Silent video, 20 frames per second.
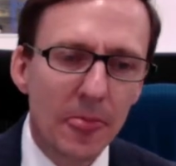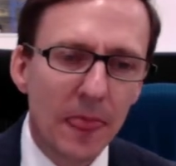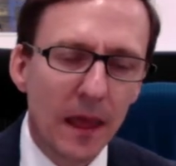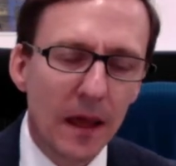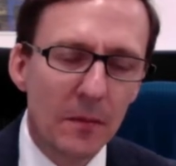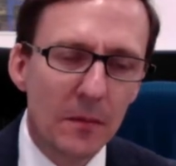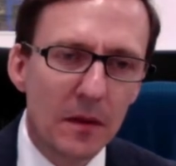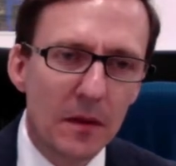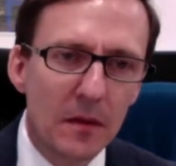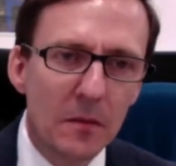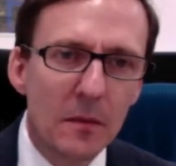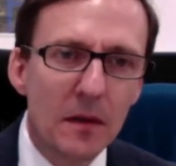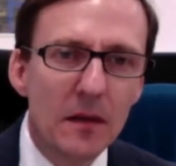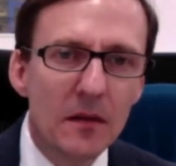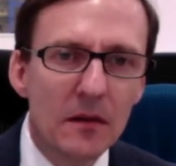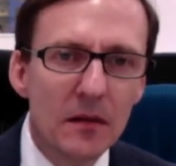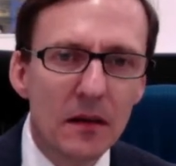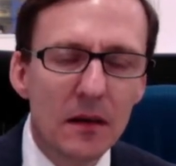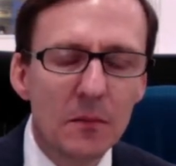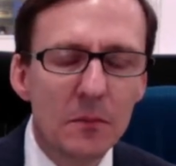In the
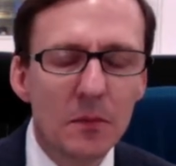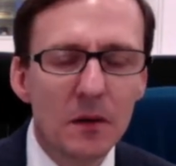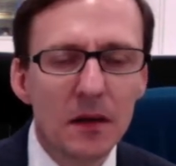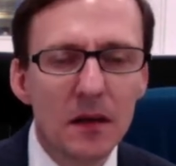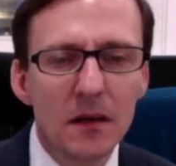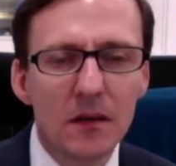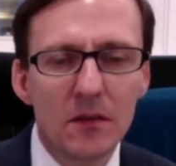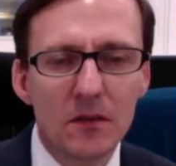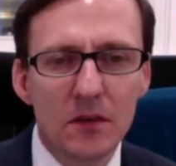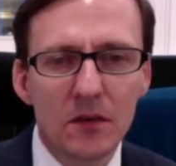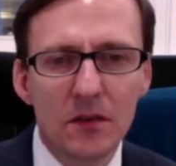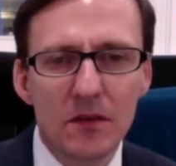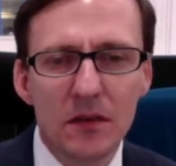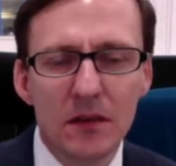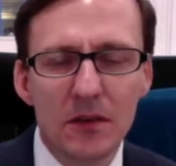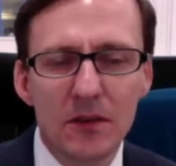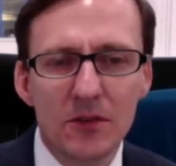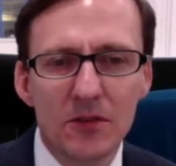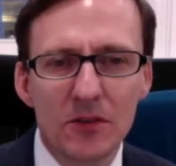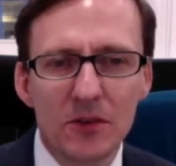meantime, please
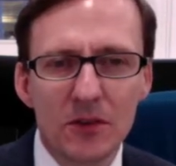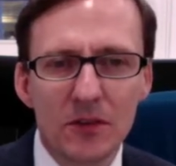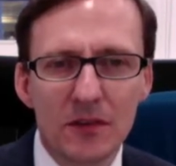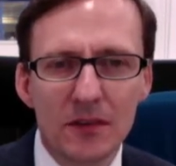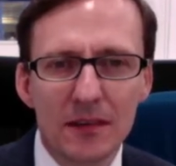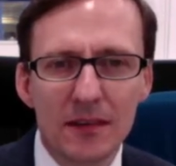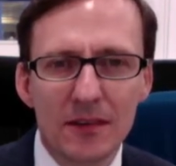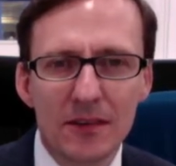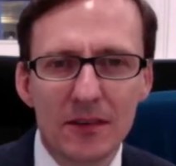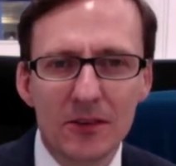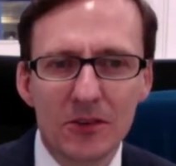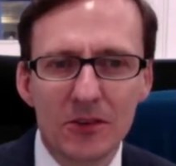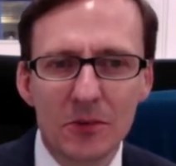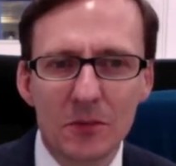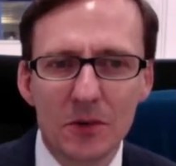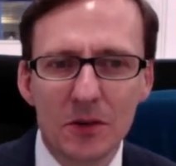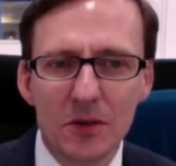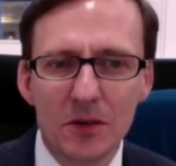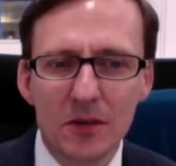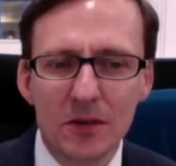continue to use the discussion
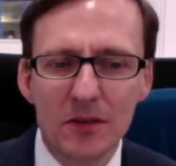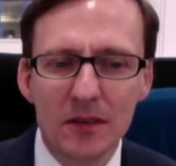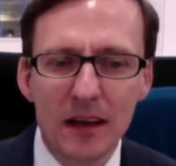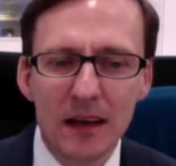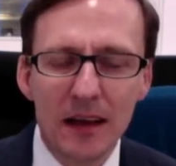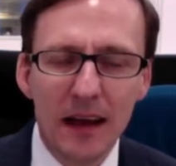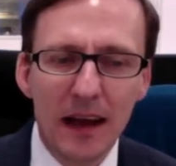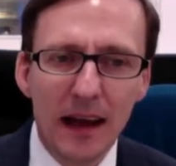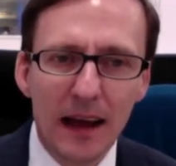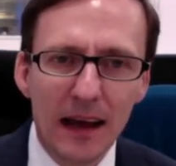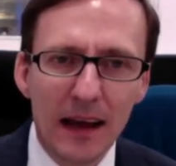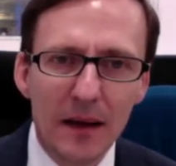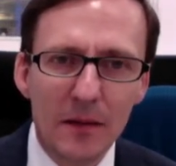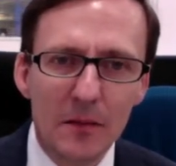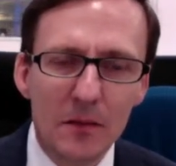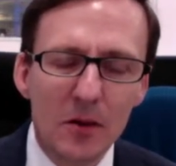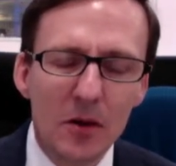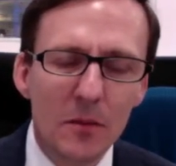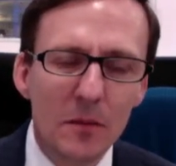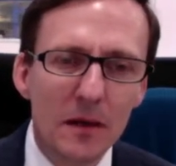boards
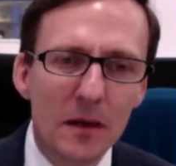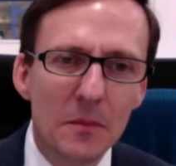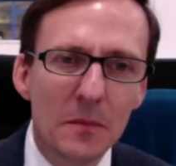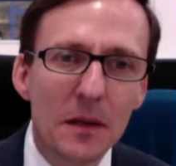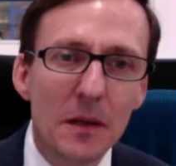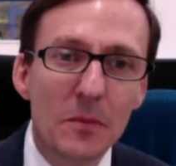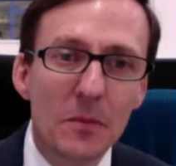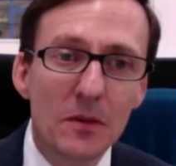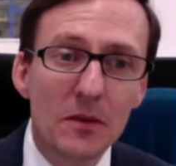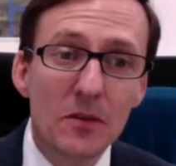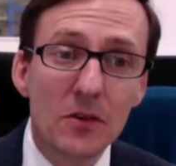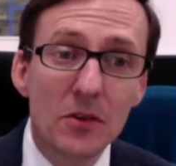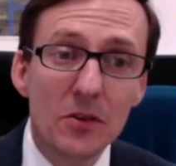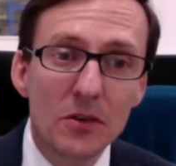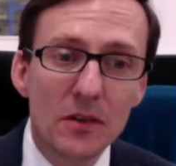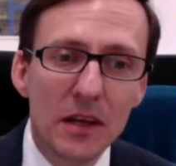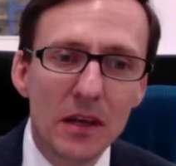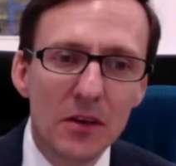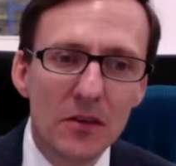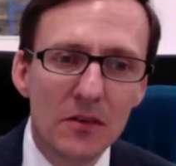Not many people do
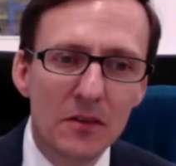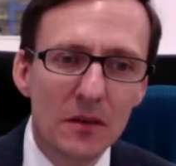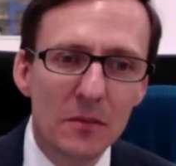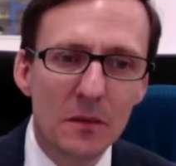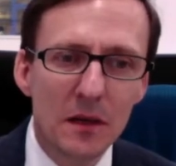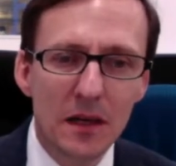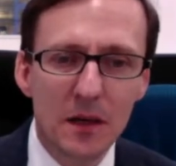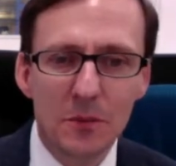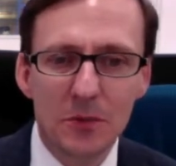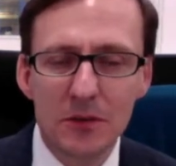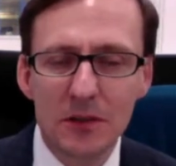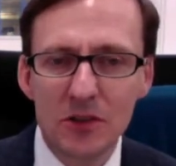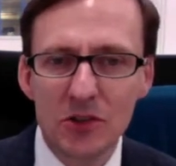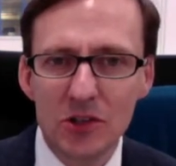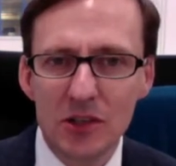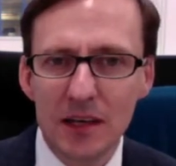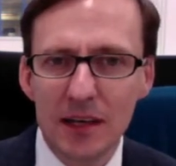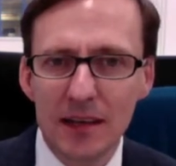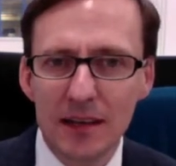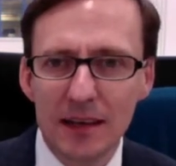use them. I
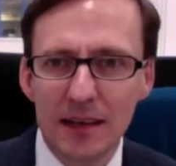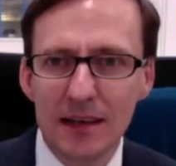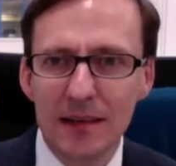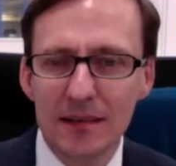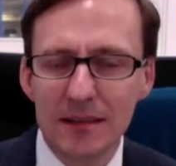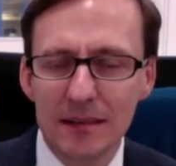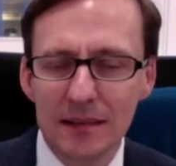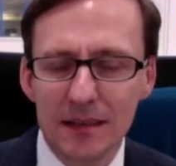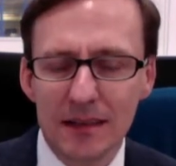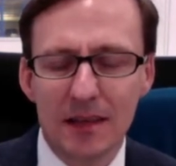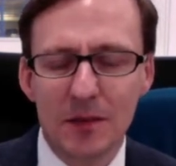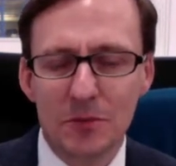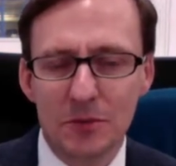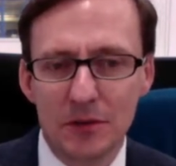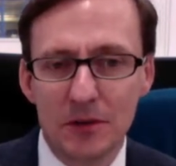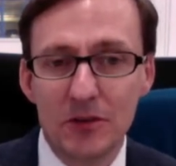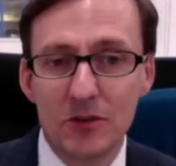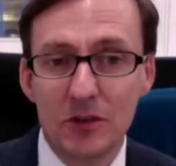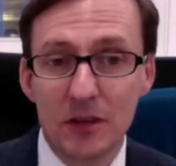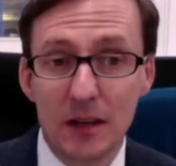appreciate that. I
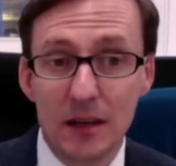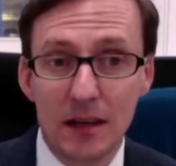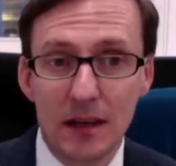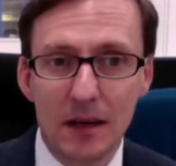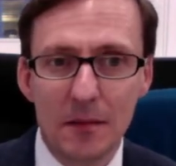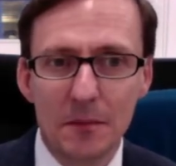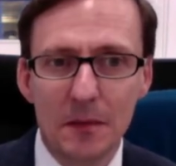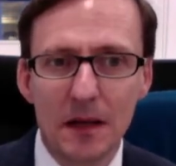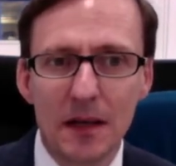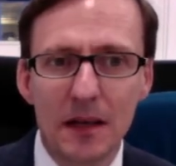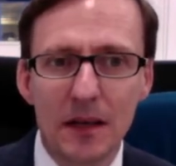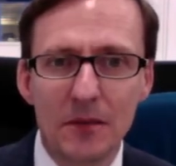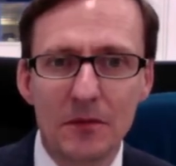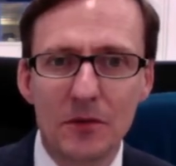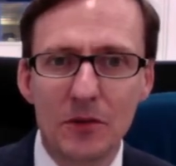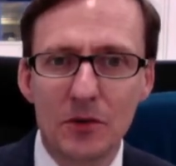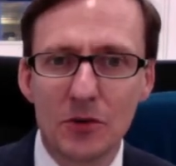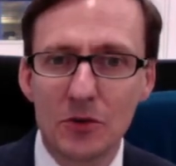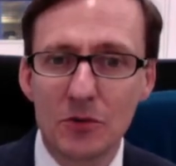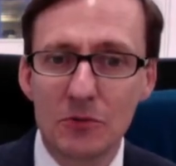appreciate that many of
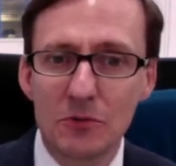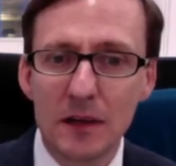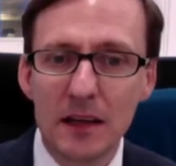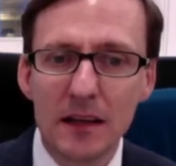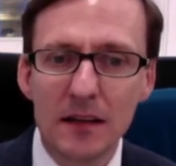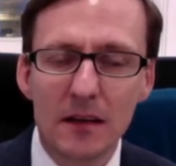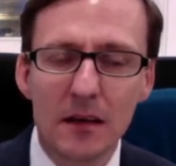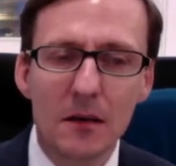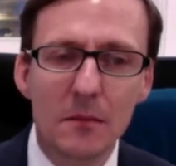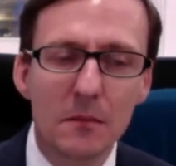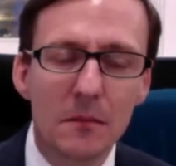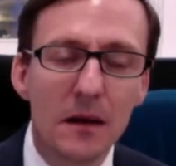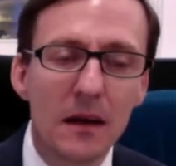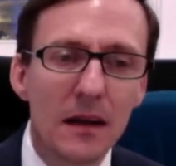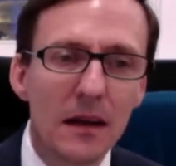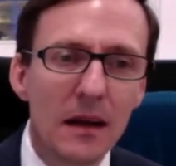you do read them.